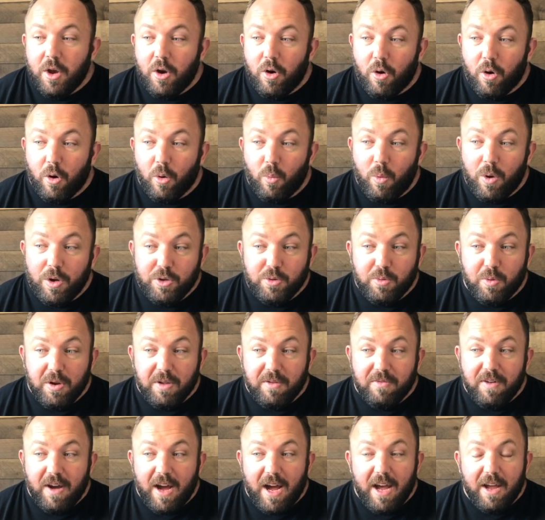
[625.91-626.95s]
or
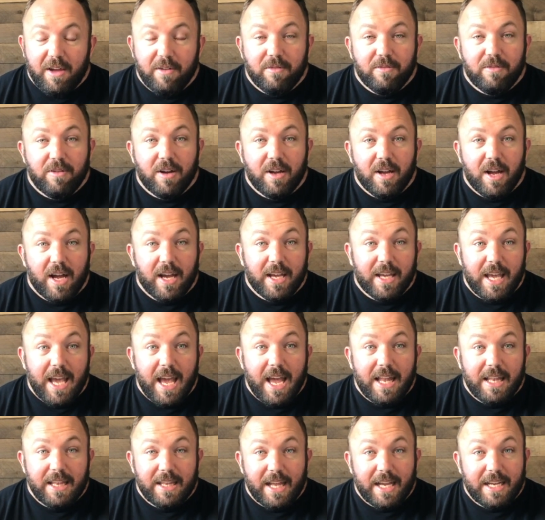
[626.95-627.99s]
125
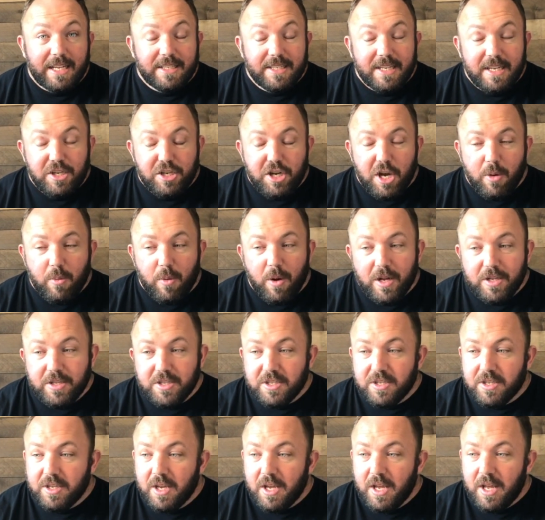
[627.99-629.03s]
again like TJ
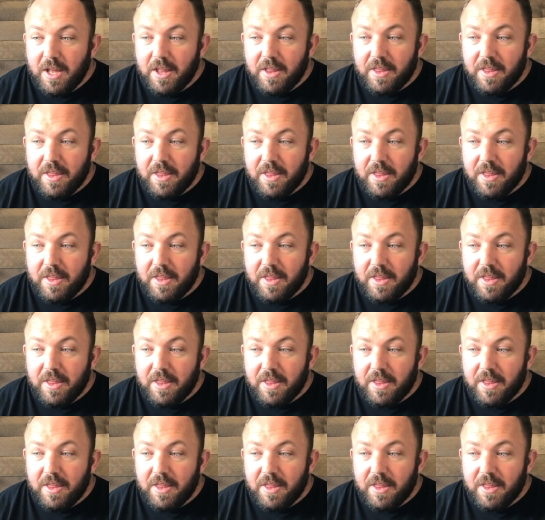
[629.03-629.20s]
wants.